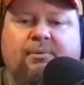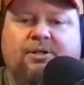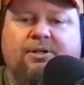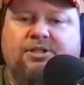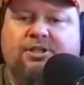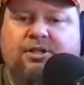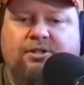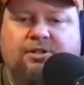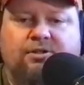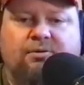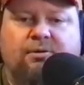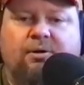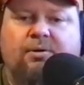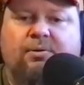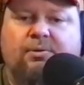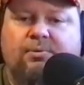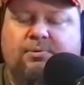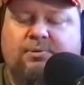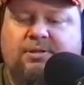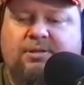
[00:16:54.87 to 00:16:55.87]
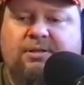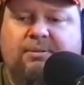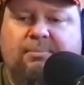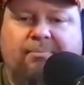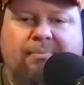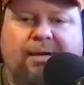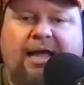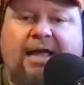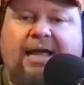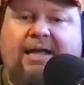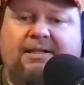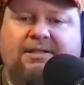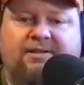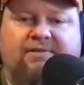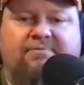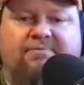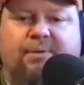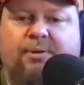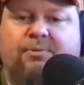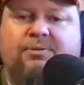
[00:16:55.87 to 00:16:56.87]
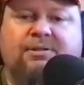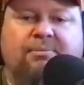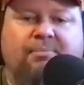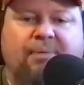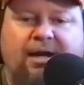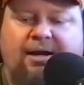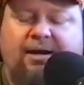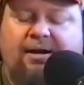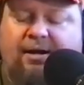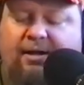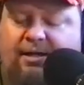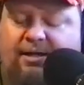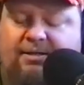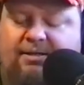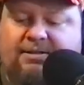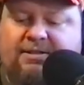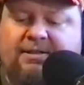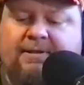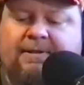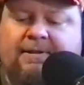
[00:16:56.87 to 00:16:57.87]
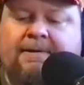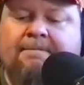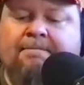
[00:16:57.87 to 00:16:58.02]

which controls the minds of most Americans,